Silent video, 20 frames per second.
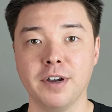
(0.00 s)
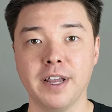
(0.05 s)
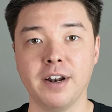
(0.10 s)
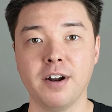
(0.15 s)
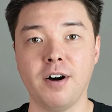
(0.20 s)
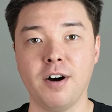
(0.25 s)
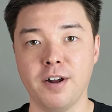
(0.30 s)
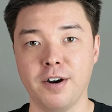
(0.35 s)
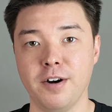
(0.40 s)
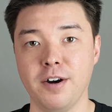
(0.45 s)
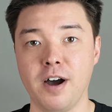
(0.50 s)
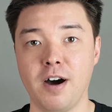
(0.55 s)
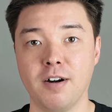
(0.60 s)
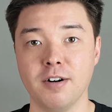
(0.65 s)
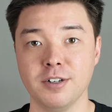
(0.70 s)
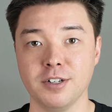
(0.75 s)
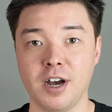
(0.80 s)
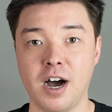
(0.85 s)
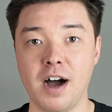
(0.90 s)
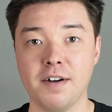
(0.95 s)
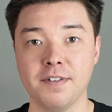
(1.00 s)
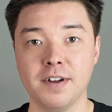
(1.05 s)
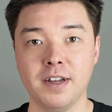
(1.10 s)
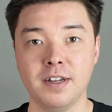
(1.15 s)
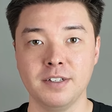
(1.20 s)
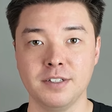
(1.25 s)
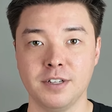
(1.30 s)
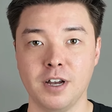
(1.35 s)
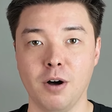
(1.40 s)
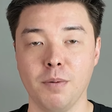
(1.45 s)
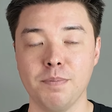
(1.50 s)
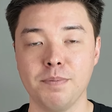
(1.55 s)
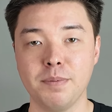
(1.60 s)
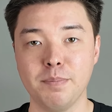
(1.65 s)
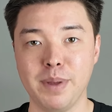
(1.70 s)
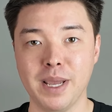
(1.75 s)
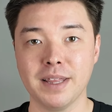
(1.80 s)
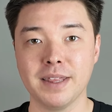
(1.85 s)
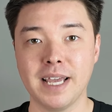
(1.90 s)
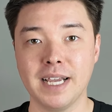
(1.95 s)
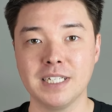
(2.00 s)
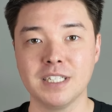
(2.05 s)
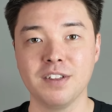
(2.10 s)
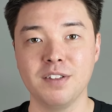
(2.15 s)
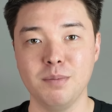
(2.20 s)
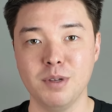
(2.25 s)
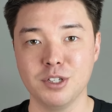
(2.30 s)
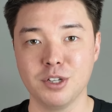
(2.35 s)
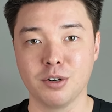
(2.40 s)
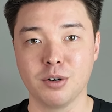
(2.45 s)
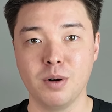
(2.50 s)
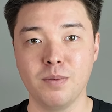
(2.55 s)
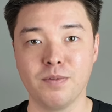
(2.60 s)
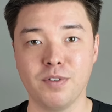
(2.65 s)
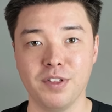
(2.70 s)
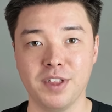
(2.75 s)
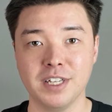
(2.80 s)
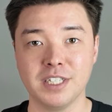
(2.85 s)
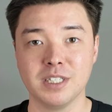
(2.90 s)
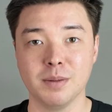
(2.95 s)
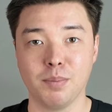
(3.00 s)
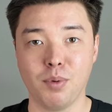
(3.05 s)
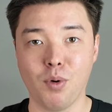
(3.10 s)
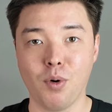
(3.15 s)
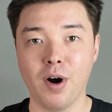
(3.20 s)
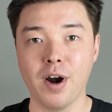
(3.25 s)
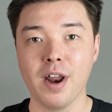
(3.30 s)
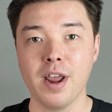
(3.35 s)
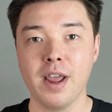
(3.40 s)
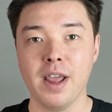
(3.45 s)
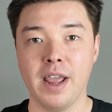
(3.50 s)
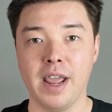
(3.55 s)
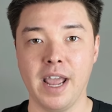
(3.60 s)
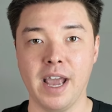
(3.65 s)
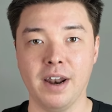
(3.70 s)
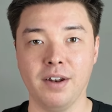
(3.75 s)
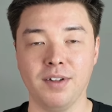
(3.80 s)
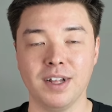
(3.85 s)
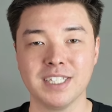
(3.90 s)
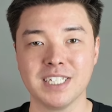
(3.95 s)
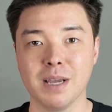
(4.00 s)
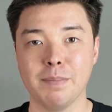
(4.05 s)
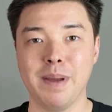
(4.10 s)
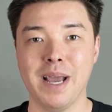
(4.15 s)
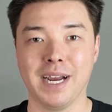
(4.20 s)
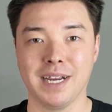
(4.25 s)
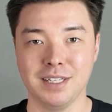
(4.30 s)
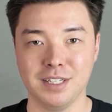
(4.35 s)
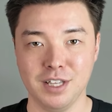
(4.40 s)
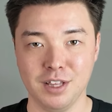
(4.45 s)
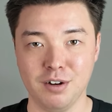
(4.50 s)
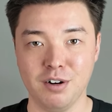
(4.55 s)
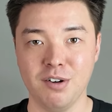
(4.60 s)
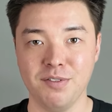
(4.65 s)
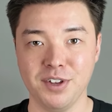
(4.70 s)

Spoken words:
You'll get $100 off. So big thanks to the Music Room for this support, and let's get back into the